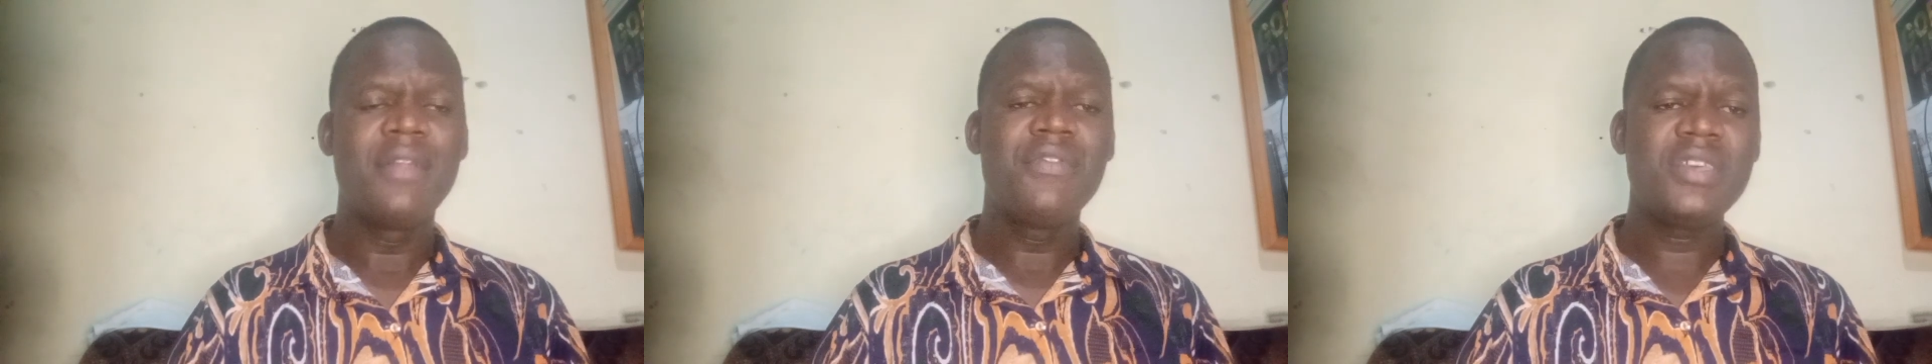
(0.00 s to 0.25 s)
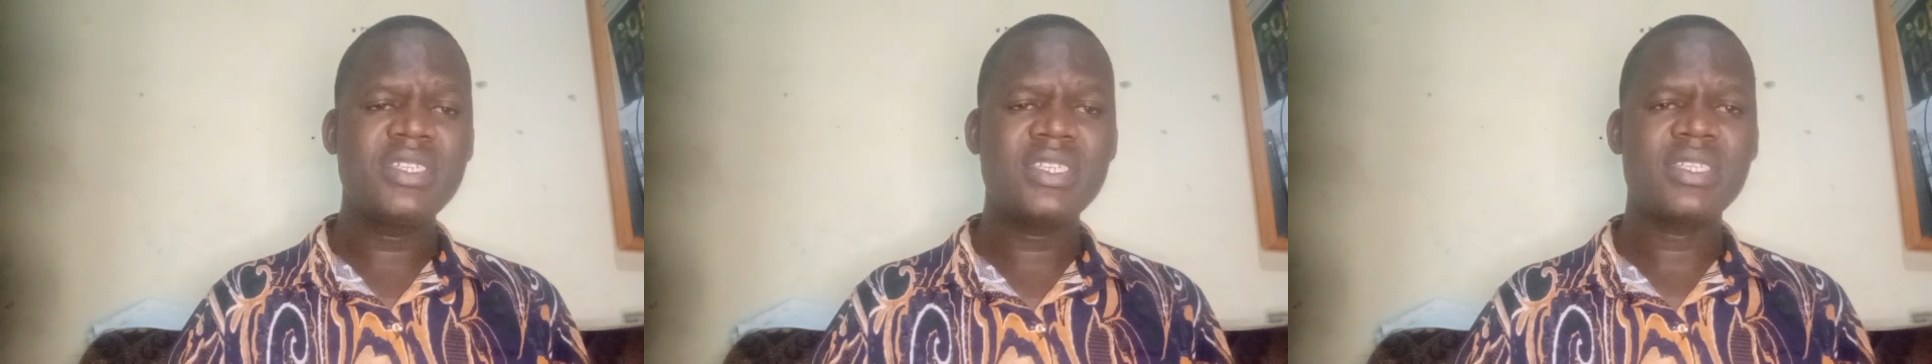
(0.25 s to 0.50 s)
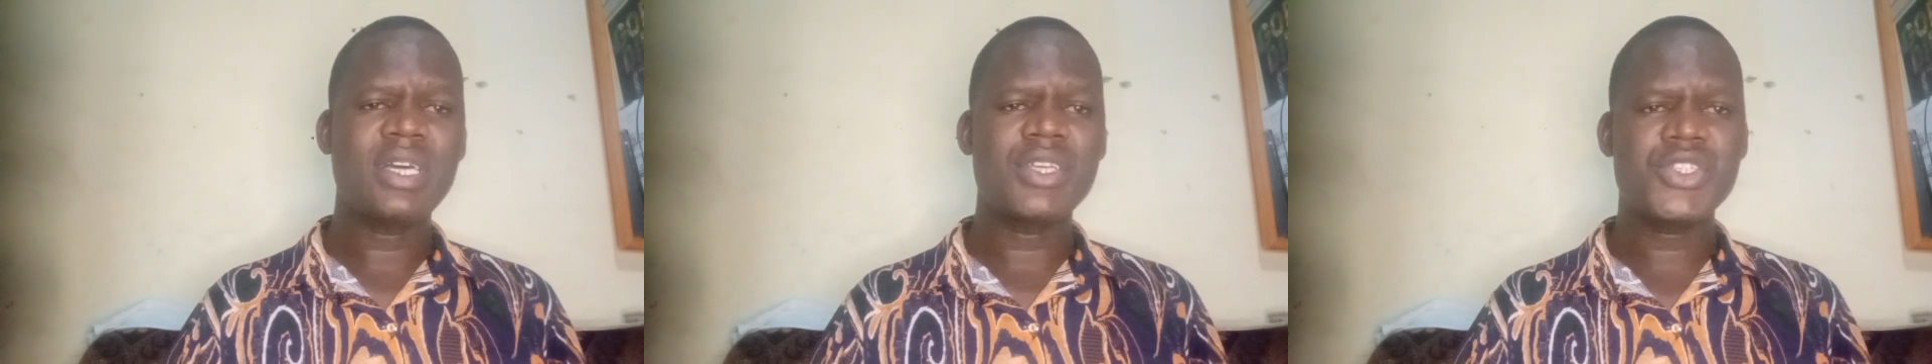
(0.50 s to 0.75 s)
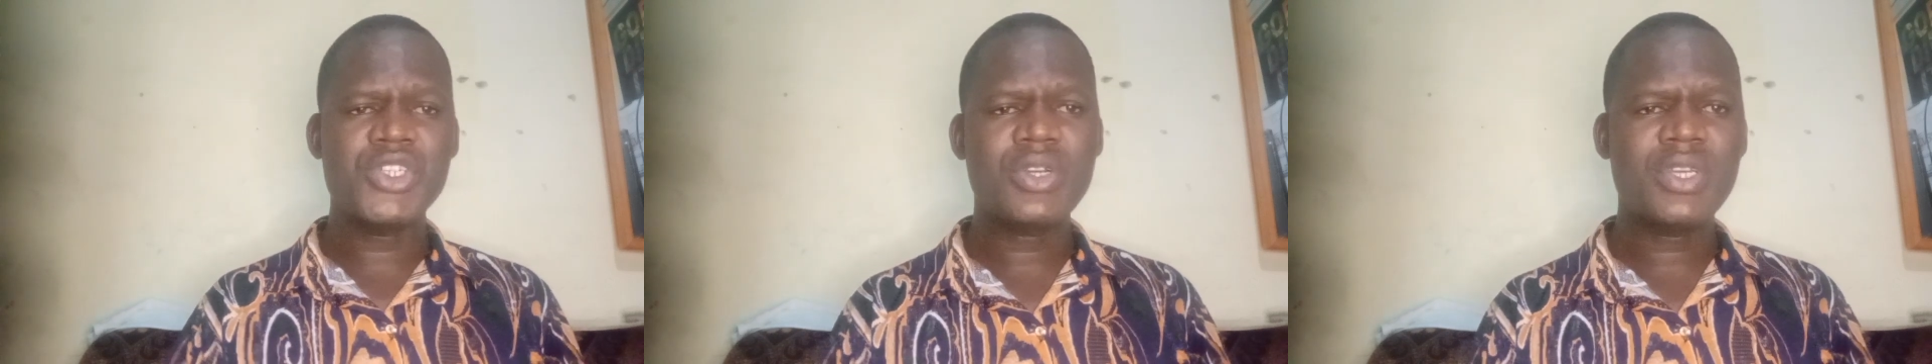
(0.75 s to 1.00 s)
this is
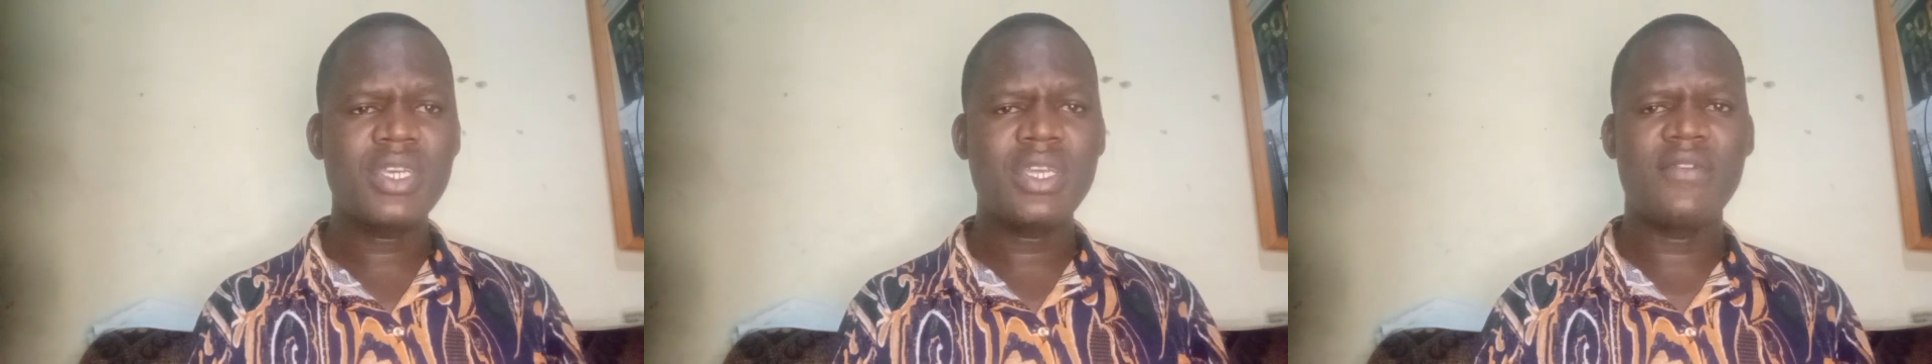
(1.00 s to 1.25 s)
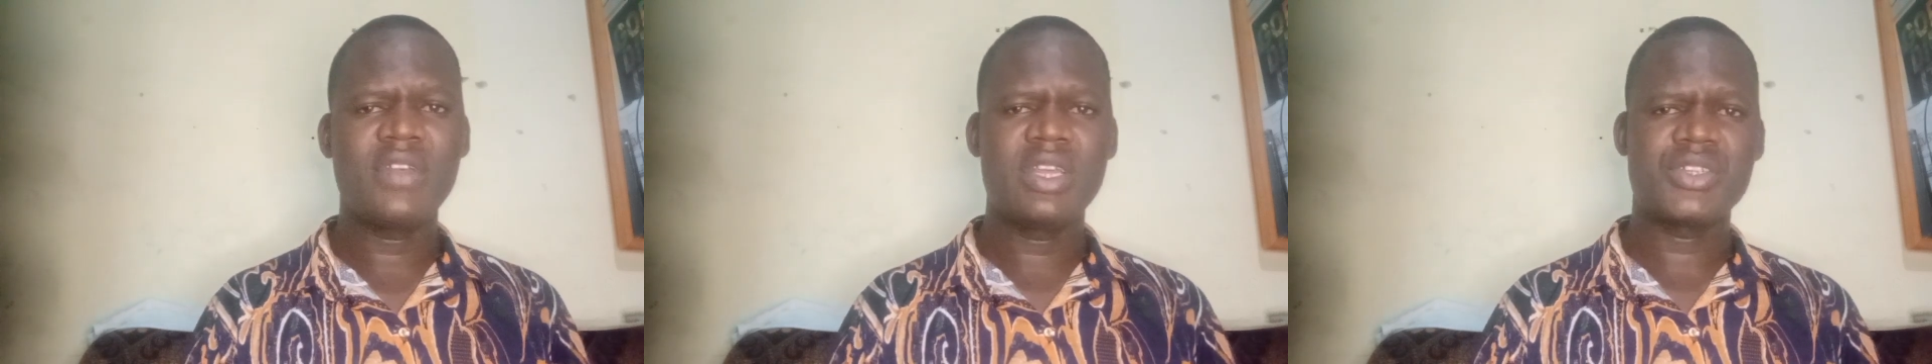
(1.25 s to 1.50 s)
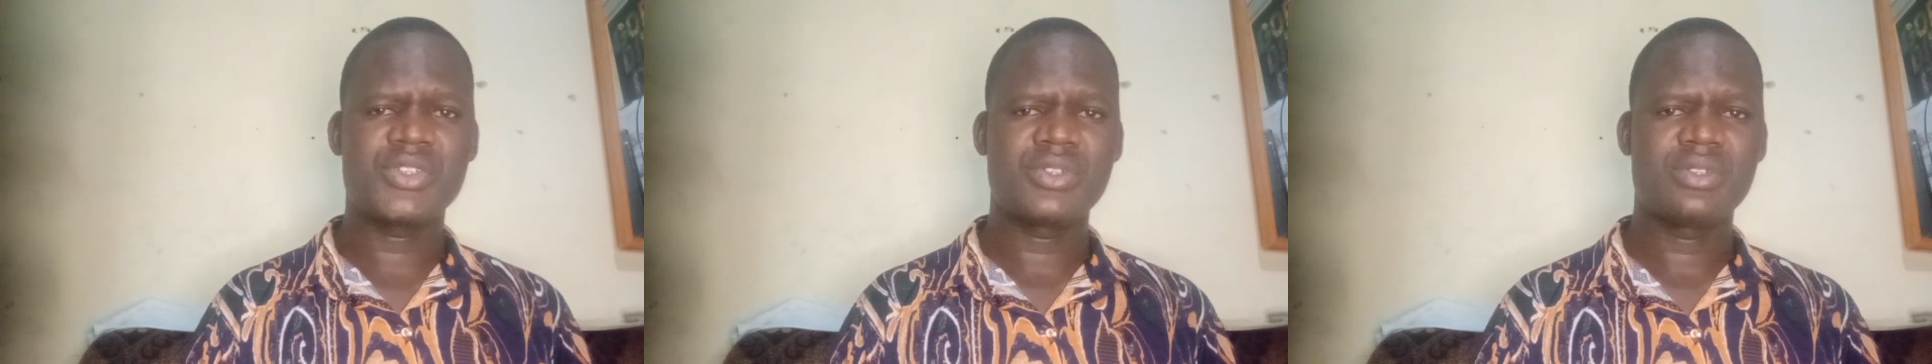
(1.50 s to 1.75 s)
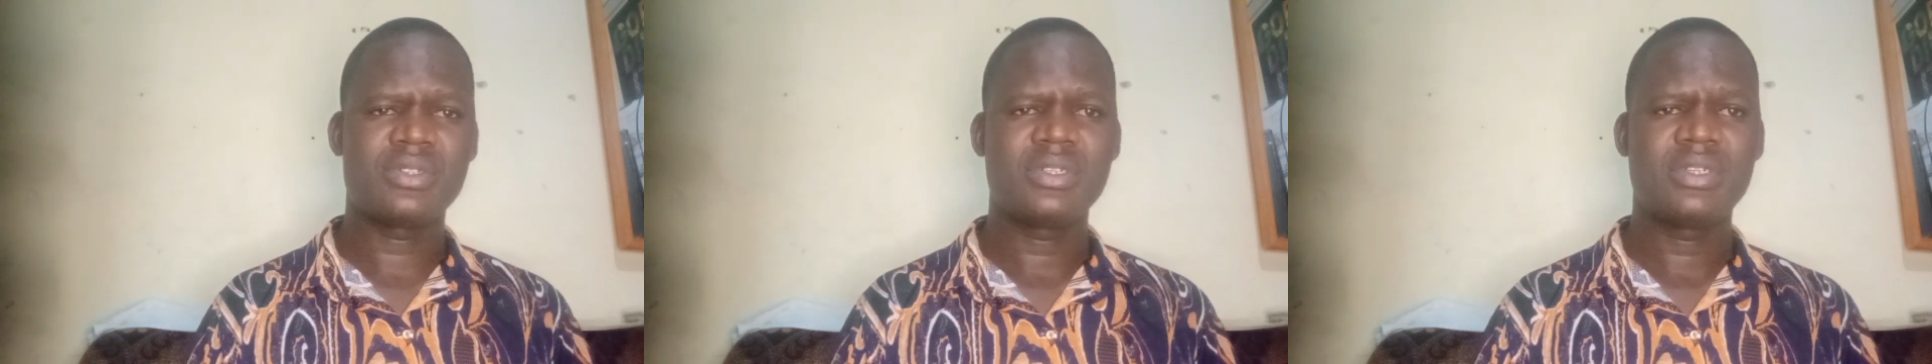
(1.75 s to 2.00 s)
shocking revelation